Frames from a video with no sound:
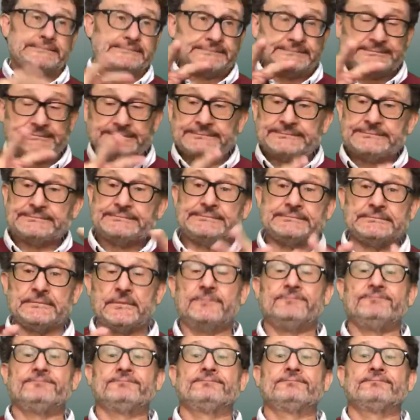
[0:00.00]
just to
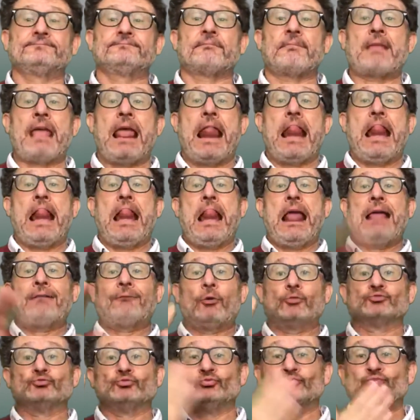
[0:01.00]
try and lip read my
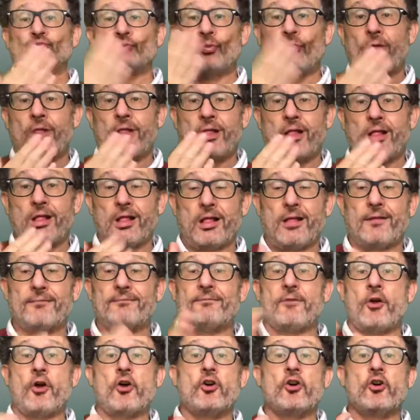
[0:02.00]
way through school. And when I
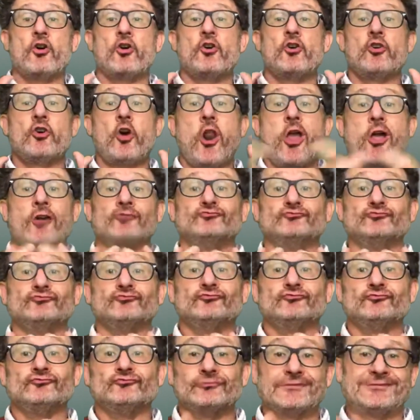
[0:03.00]
left school and I
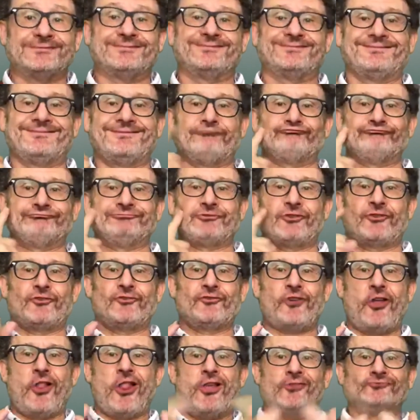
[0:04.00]
went to
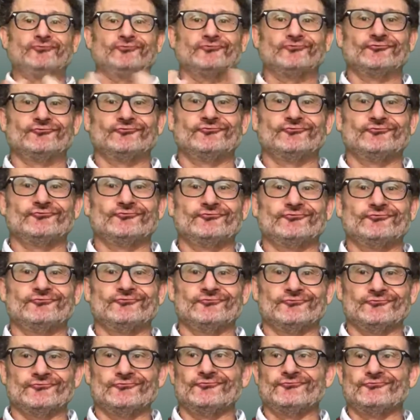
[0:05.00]
college, it
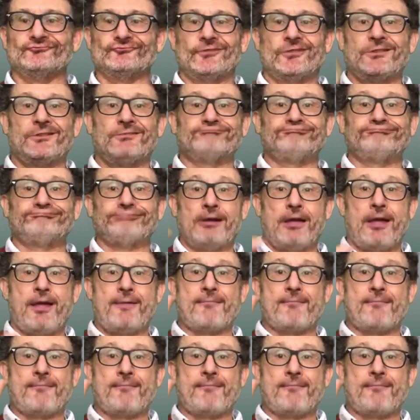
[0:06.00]
was a hearing college.